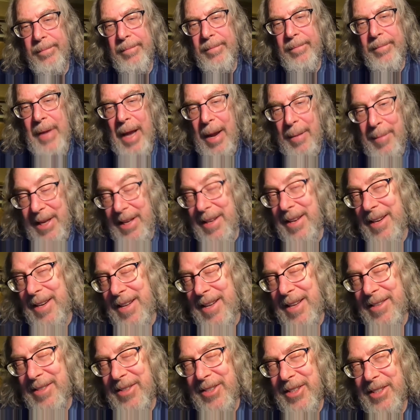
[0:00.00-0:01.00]
I mean, and
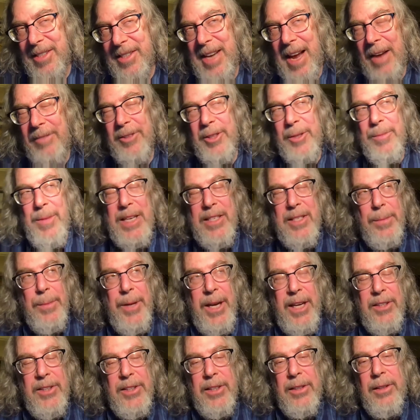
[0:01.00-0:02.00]
that's just after
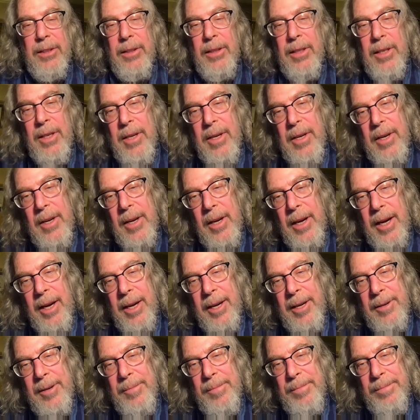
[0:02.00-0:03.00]
emancipation.
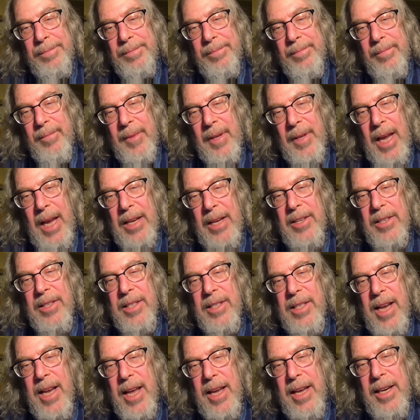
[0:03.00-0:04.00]
Can you
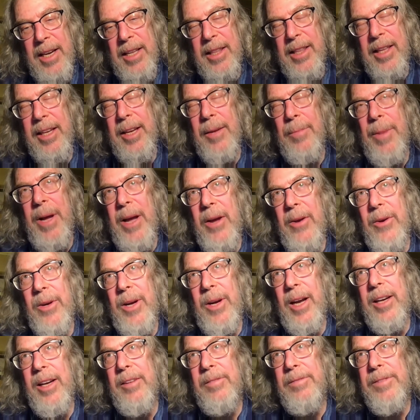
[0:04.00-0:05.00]
say anything about
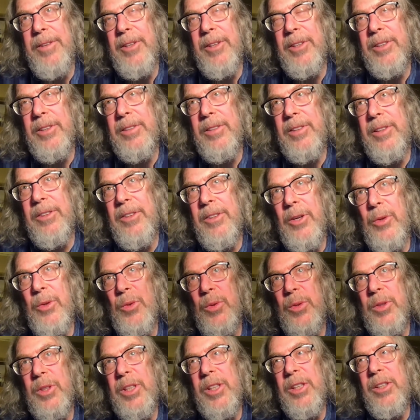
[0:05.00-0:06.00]
kind of your
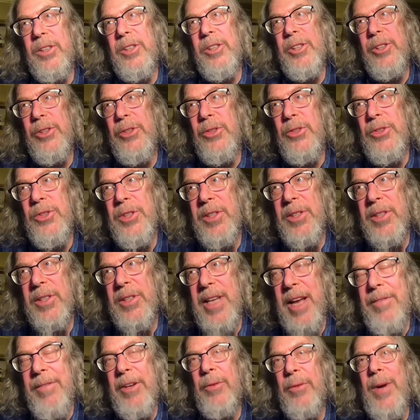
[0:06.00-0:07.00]
own conclusions,
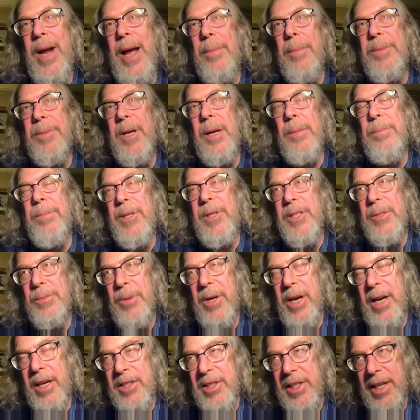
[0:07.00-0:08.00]
having wrapped up this
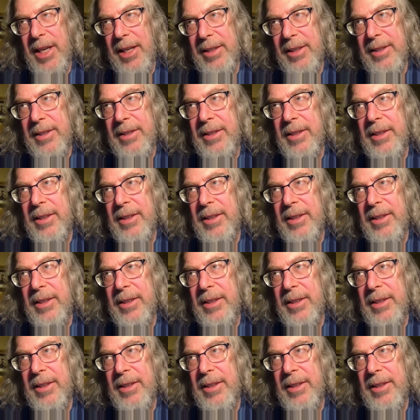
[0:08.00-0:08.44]
project,